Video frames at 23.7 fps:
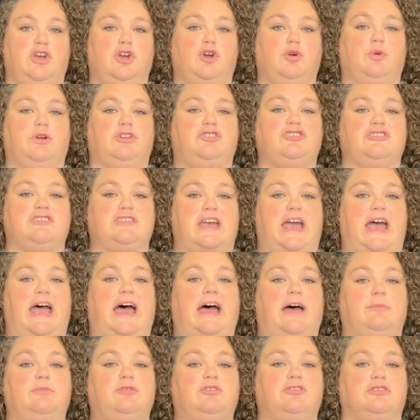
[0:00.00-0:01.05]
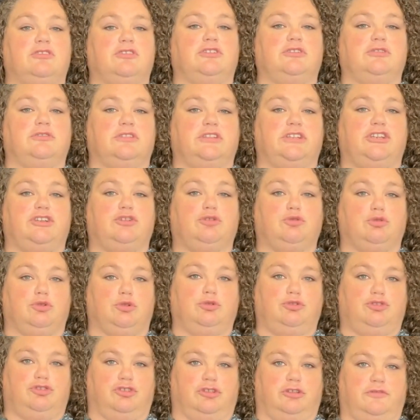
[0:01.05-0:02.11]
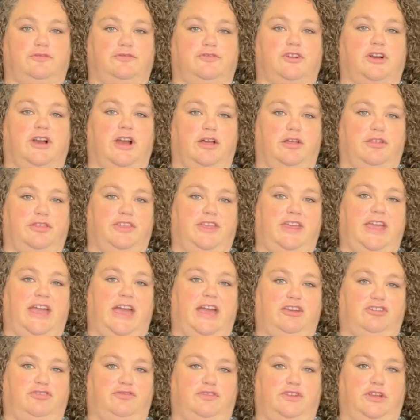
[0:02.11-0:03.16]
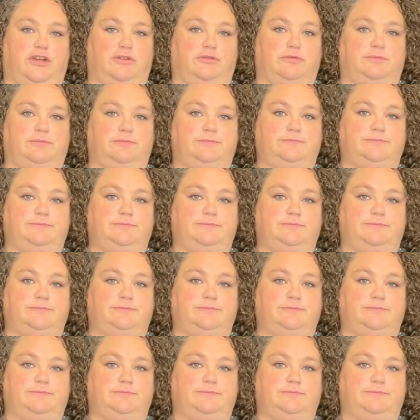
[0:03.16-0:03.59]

which is absolutely crucial for healthy cash flow.